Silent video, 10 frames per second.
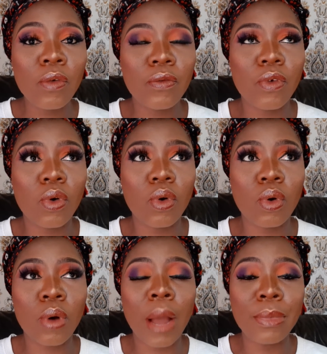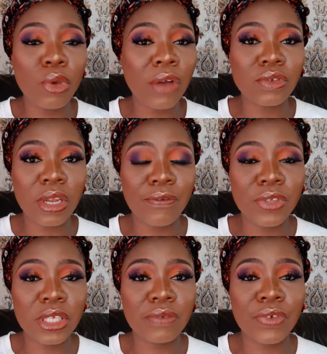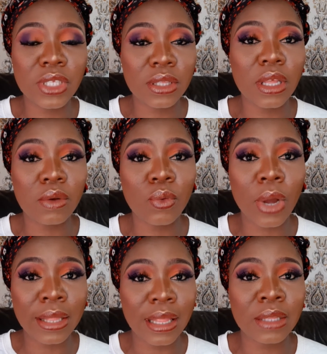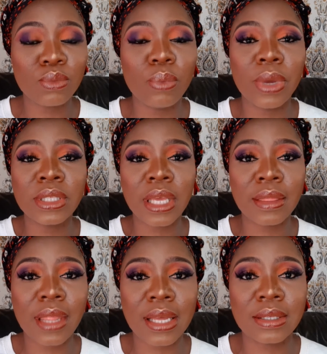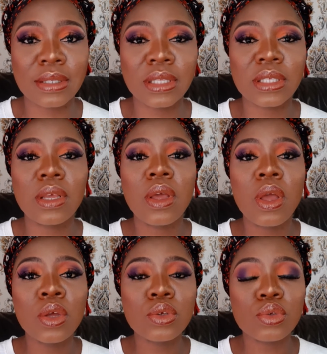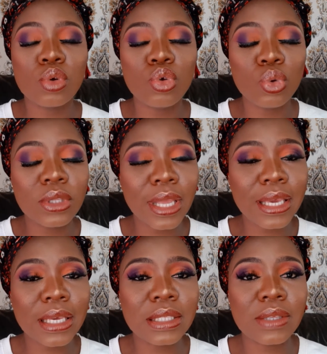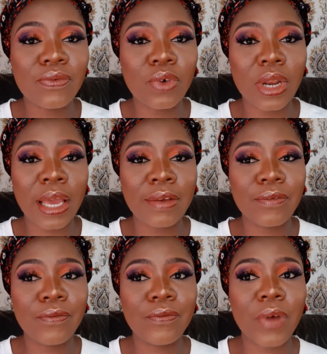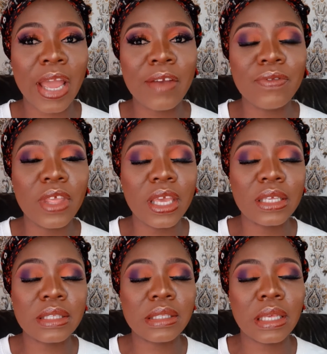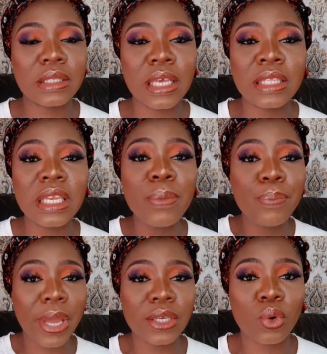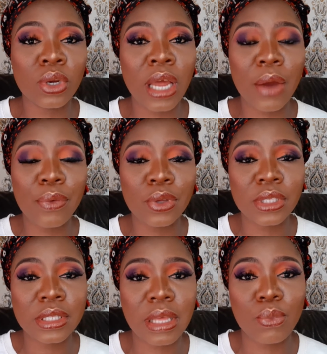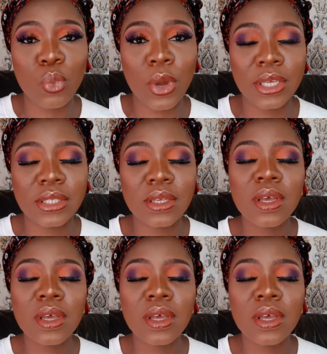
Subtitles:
you have to visit the loo at that moment, and that's it. So you take it for like 5 days, 6 days, it depends on how your system works.